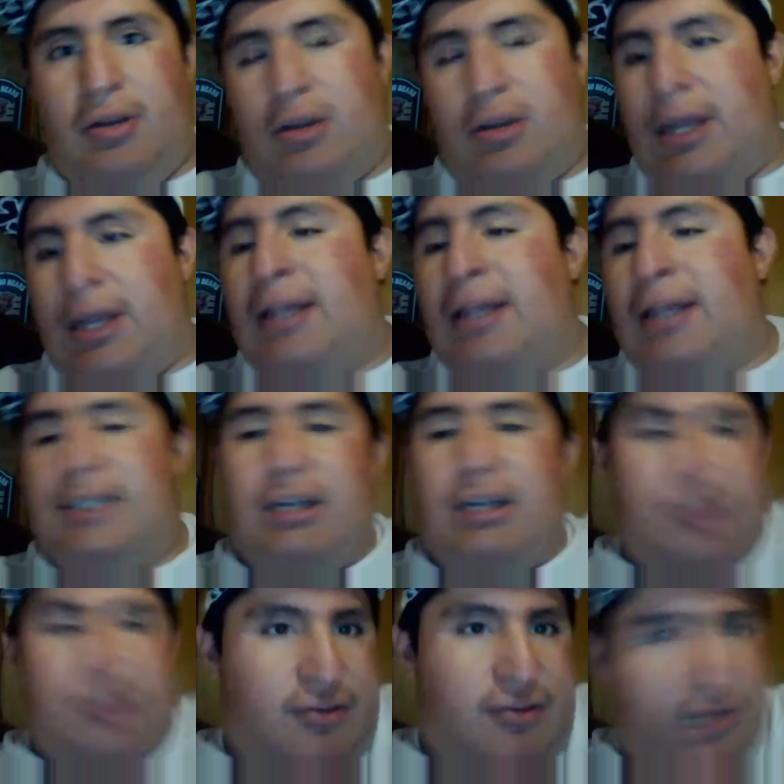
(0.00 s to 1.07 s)
And it shows
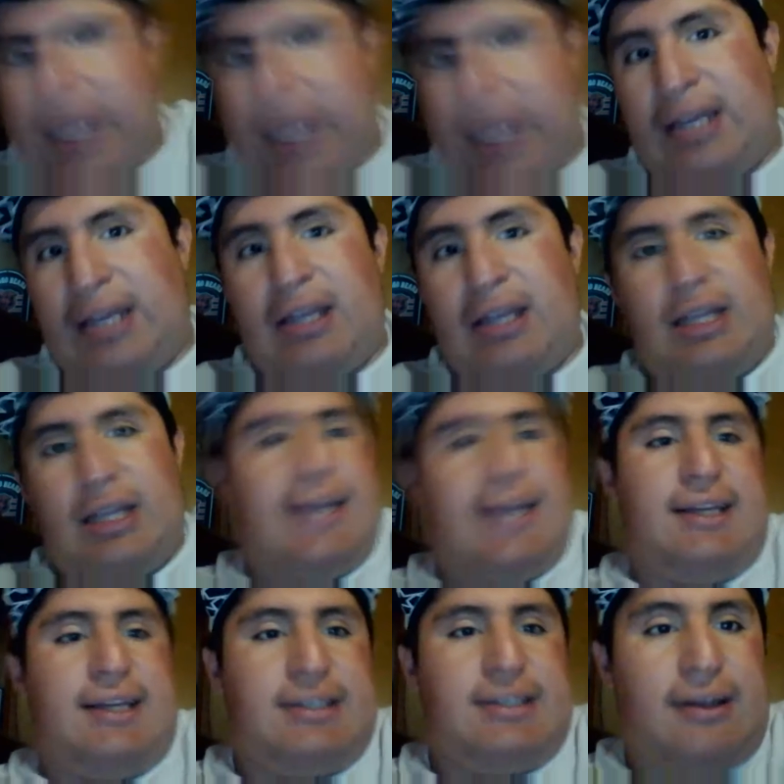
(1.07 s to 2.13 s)
him taking the tank and
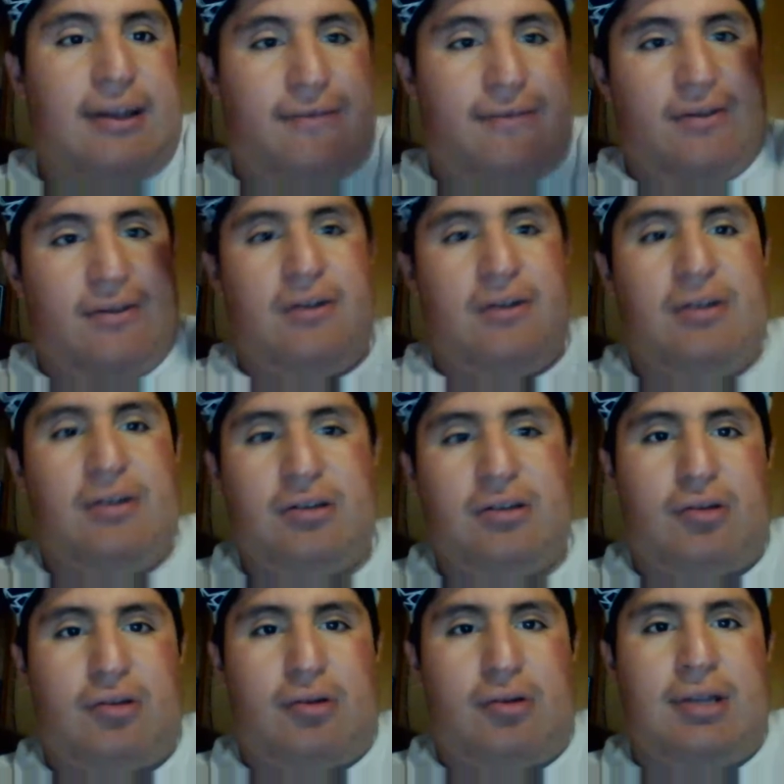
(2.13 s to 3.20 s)
stuff,
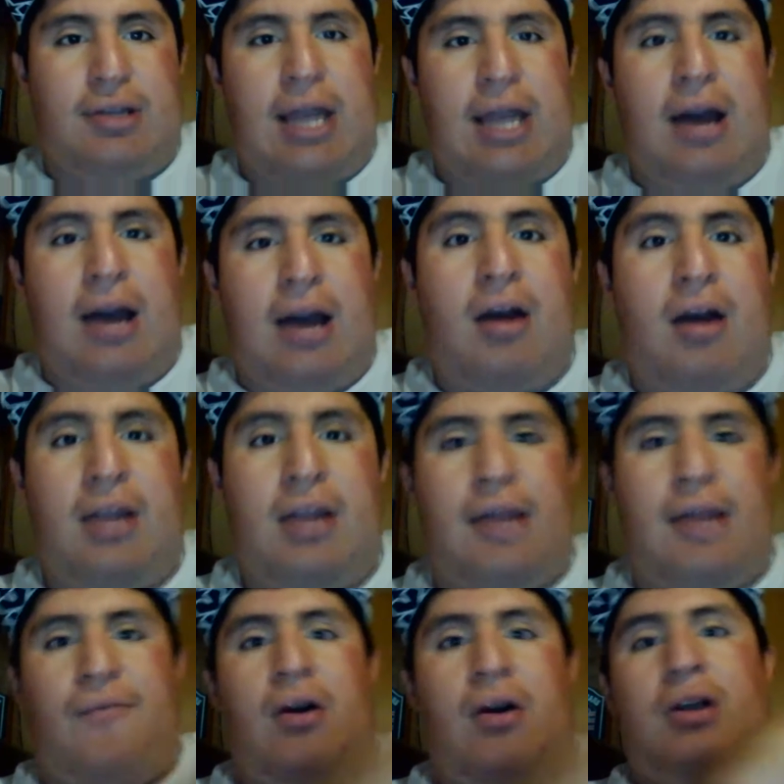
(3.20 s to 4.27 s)
going down, and the
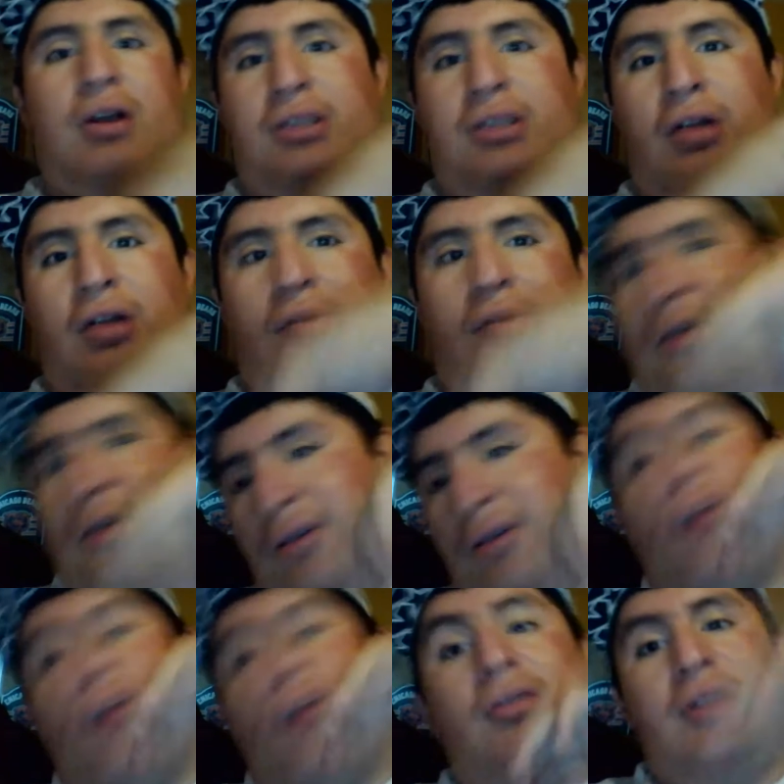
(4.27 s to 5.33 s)
NFL is taking over this
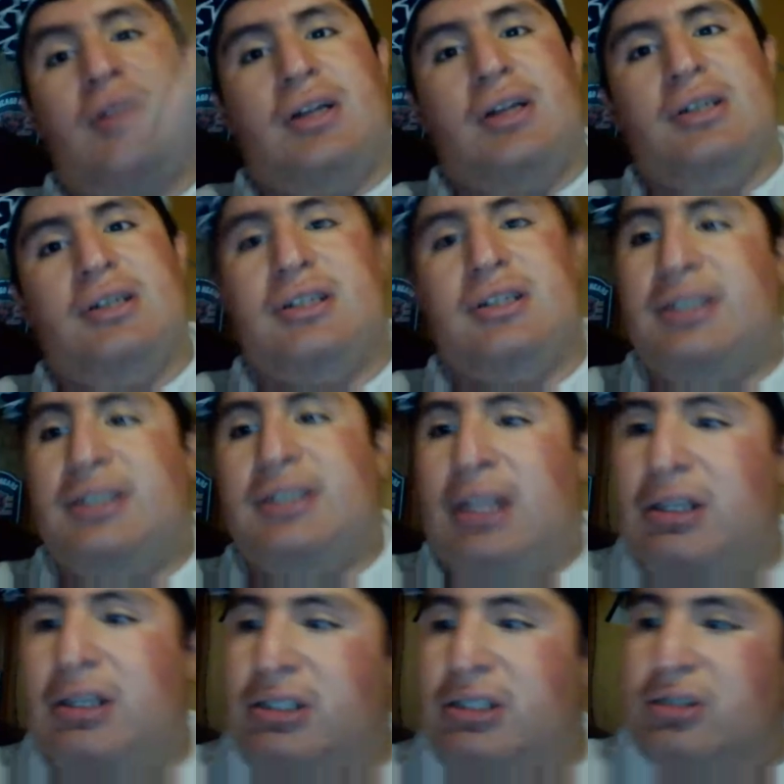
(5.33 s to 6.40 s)
whole stand
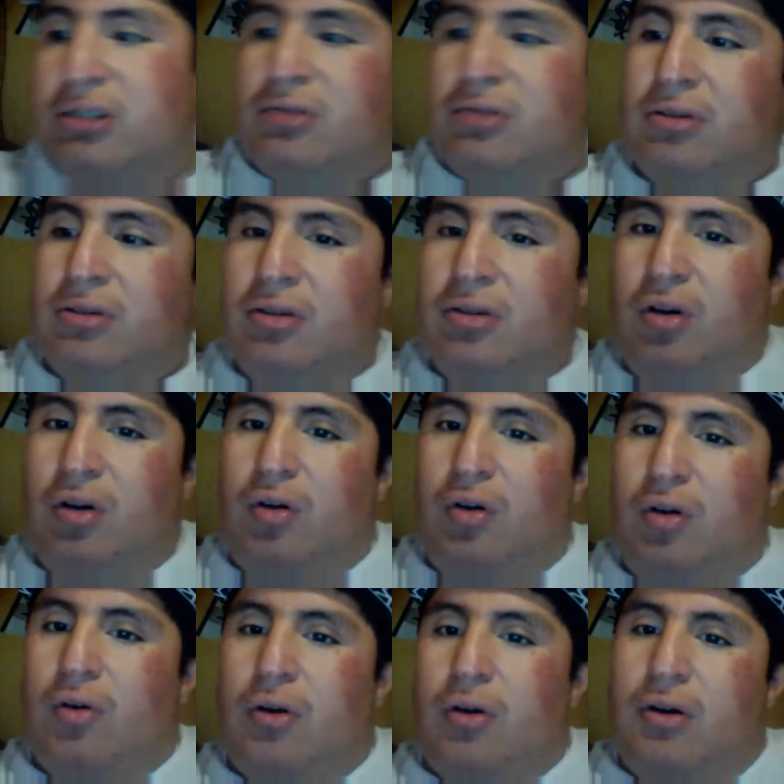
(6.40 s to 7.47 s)
issues.
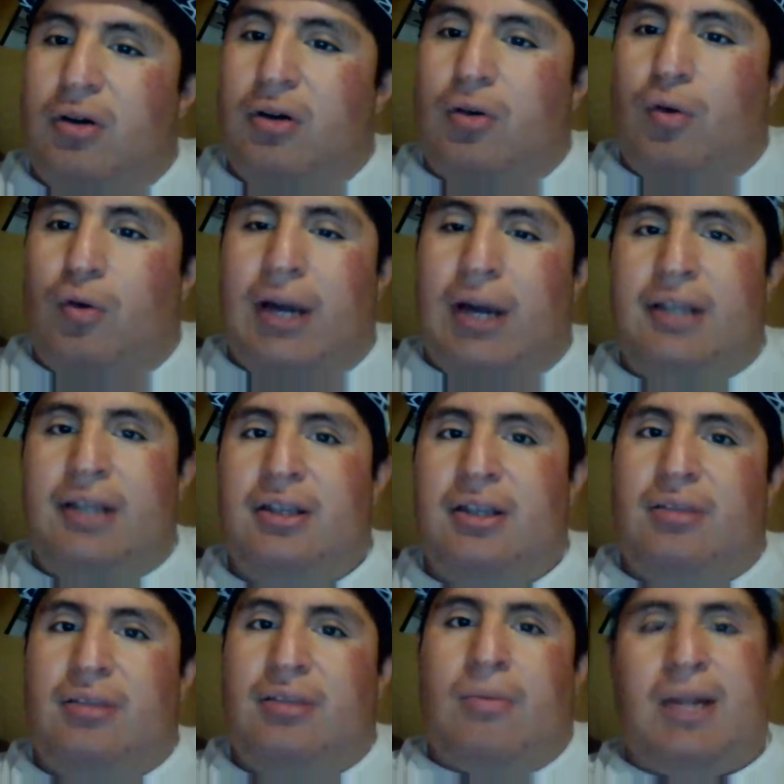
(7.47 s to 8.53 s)
Right?
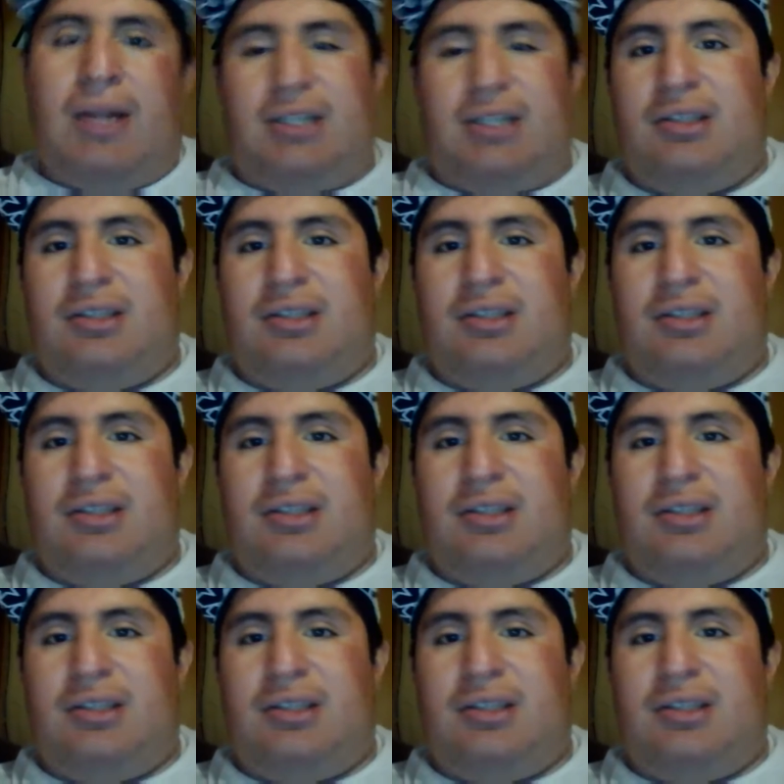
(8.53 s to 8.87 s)
Remember this.